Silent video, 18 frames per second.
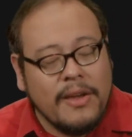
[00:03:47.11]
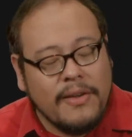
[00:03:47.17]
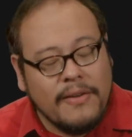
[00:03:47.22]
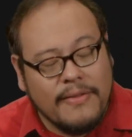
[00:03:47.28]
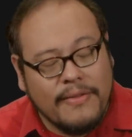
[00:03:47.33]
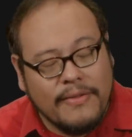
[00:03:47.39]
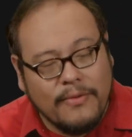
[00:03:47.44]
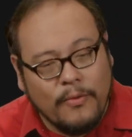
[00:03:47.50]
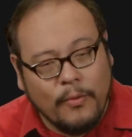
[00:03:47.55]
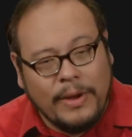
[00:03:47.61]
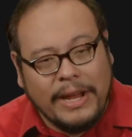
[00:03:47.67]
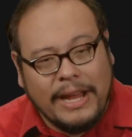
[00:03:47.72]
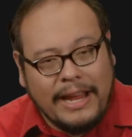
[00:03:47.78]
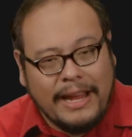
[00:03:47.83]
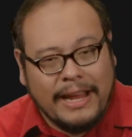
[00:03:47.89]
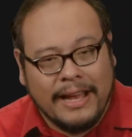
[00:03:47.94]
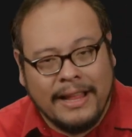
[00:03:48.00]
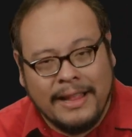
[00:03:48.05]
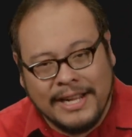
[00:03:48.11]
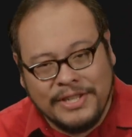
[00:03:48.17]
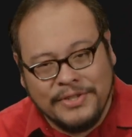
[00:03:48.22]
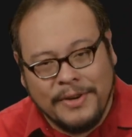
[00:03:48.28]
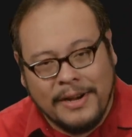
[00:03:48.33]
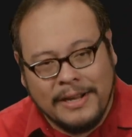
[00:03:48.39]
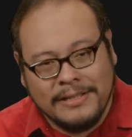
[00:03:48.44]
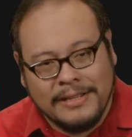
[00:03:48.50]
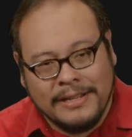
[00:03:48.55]
three
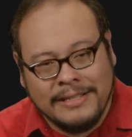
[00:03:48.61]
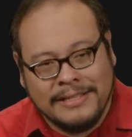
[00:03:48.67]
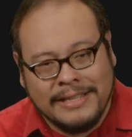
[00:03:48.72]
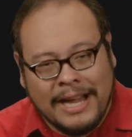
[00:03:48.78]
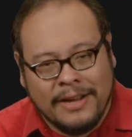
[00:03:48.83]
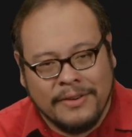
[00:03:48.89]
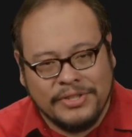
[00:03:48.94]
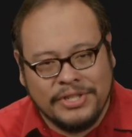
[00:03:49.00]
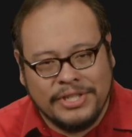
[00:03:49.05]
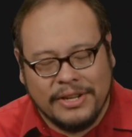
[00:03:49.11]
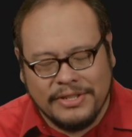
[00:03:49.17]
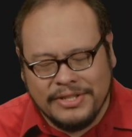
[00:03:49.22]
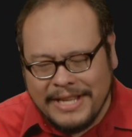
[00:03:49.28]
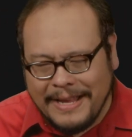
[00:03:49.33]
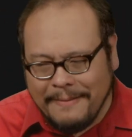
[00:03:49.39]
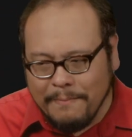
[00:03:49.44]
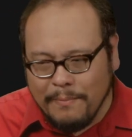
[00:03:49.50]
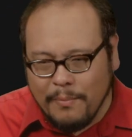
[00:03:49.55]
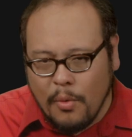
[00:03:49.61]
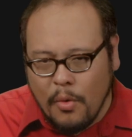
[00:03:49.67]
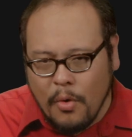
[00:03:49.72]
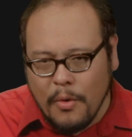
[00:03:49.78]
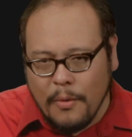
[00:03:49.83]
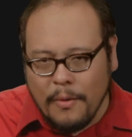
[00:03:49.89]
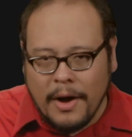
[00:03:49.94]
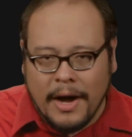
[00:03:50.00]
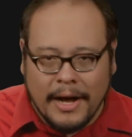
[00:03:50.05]
electrons in its outer shell, say
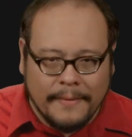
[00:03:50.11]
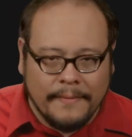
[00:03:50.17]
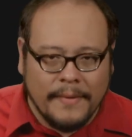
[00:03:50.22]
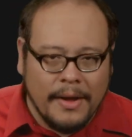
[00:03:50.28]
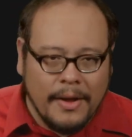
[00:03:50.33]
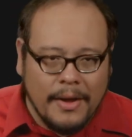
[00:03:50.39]
boron,